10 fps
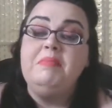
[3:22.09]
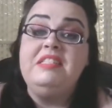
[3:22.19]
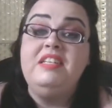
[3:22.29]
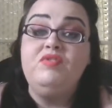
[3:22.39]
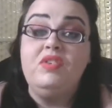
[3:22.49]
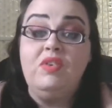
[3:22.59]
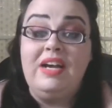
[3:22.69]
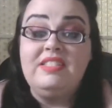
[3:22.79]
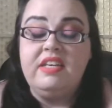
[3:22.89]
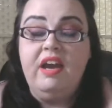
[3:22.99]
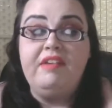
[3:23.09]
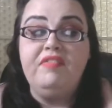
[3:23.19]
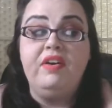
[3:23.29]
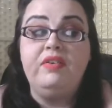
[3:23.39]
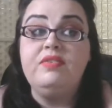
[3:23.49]
My sister-in-law has the
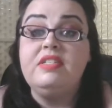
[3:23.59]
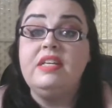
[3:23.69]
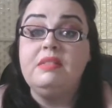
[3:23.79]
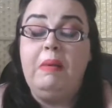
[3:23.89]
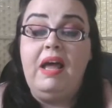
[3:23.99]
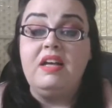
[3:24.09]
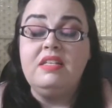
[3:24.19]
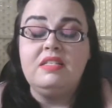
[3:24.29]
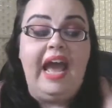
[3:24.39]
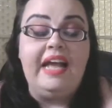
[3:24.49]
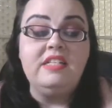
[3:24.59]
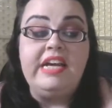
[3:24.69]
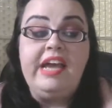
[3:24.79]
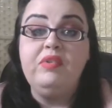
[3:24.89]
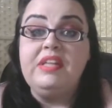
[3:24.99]
iPhone 6 Plus, and I
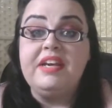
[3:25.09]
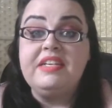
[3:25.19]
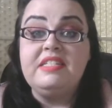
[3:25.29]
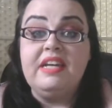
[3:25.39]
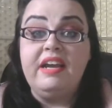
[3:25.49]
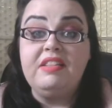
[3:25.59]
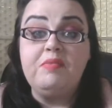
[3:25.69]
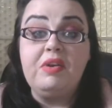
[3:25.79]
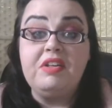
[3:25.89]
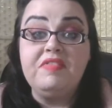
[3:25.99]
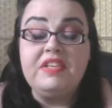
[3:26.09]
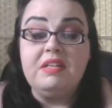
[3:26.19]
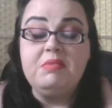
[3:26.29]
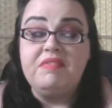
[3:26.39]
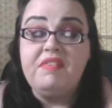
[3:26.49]
held that yesterday. I think one of the first
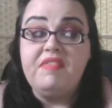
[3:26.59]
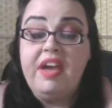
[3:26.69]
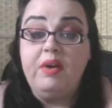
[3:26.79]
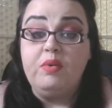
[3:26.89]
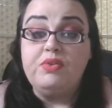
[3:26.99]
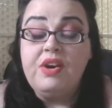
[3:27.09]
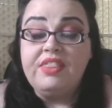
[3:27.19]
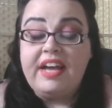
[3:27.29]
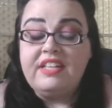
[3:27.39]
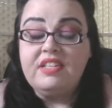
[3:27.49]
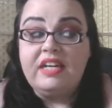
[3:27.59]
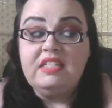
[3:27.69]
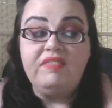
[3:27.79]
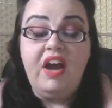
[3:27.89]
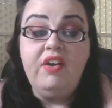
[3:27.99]
times I've ever held that size
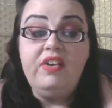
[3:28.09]
phone.